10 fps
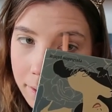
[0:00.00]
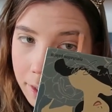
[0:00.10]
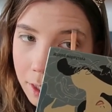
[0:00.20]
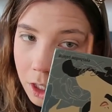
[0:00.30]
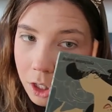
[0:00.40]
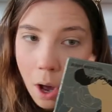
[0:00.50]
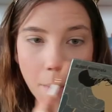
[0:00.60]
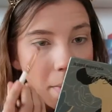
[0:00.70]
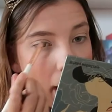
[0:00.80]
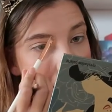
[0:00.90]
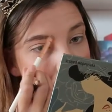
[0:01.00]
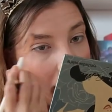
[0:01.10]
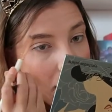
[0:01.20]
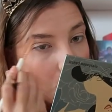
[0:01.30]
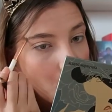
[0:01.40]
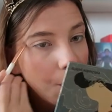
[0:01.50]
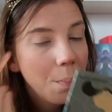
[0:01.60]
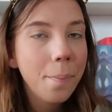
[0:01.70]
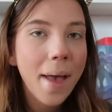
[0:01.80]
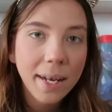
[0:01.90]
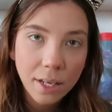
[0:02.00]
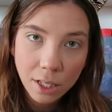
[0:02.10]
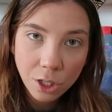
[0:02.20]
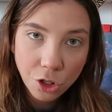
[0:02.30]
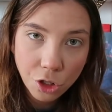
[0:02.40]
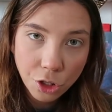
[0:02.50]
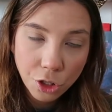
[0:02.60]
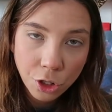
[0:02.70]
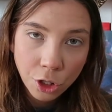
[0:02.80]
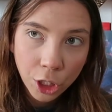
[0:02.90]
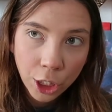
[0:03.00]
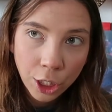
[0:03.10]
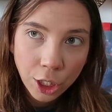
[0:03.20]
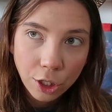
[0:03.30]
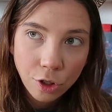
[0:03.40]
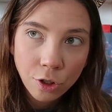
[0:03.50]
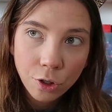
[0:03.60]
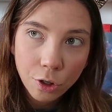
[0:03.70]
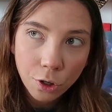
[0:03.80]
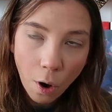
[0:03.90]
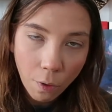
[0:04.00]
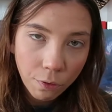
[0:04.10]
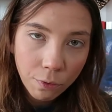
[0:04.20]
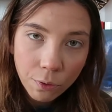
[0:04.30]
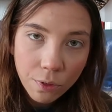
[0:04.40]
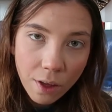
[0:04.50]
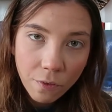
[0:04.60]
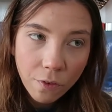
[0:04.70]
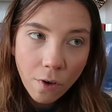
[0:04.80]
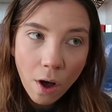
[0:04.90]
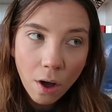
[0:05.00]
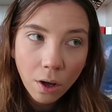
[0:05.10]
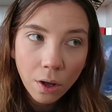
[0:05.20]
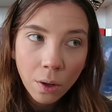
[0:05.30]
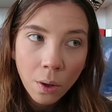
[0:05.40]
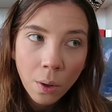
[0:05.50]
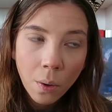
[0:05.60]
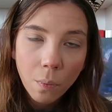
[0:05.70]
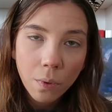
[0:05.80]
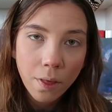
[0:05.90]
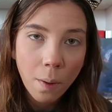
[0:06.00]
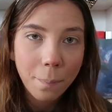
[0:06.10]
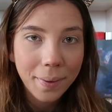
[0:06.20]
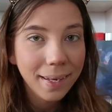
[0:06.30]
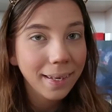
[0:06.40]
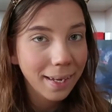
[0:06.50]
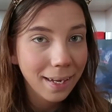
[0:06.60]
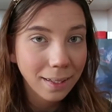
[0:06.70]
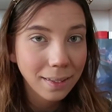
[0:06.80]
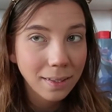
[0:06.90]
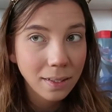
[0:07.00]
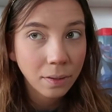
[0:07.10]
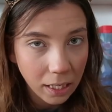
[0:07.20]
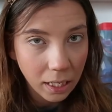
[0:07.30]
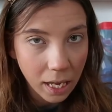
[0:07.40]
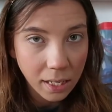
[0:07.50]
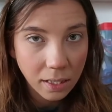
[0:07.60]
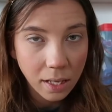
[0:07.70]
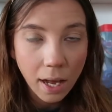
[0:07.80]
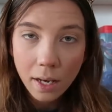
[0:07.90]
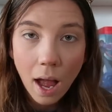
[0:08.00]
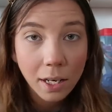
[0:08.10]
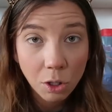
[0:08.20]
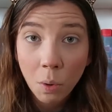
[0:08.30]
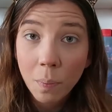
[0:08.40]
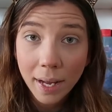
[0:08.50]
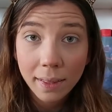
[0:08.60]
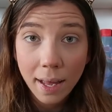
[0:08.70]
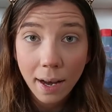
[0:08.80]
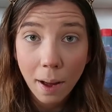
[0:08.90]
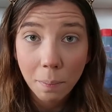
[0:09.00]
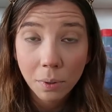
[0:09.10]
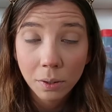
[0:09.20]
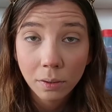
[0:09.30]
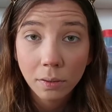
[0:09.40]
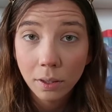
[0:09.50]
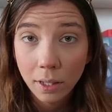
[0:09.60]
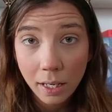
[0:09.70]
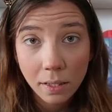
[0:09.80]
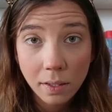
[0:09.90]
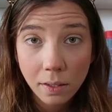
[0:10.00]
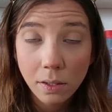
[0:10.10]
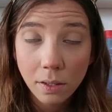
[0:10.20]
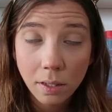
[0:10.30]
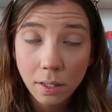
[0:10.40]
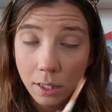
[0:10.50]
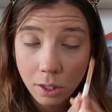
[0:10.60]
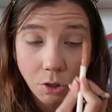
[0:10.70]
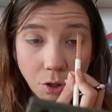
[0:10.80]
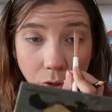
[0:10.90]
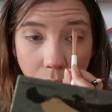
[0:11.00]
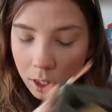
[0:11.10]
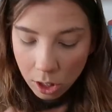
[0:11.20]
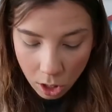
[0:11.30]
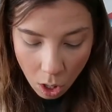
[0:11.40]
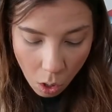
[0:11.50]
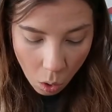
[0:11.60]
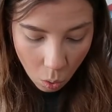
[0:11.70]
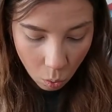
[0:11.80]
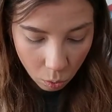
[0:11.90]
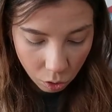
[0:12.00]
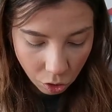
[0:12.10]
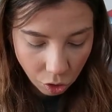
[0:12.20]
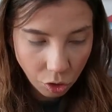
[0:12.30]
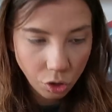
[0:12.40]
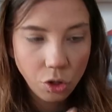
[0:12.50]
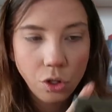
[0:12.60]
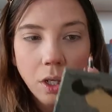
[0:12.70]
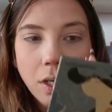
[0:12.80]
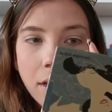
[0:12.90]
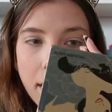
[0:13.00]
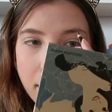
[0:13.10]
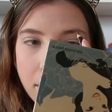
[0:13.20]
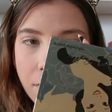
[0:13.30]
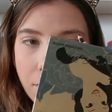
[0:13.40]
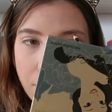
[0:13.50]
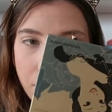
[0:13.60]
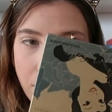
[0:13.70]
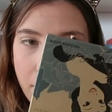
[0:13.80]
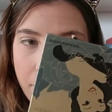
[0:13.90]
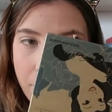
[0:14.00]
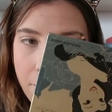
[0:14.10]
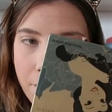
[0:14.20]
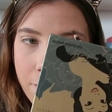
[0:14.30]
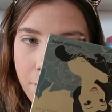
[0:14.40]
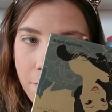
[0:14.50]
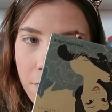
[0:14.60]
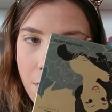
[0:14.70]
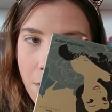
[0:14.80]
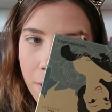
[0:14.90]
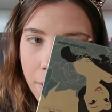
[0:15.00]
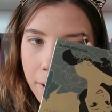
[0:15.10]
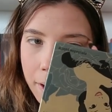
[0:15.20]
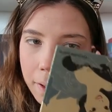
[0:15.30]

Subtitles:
somehow managed to go through that fog without being killed. Yes, I don't make that up. That's true. So she gets through the fog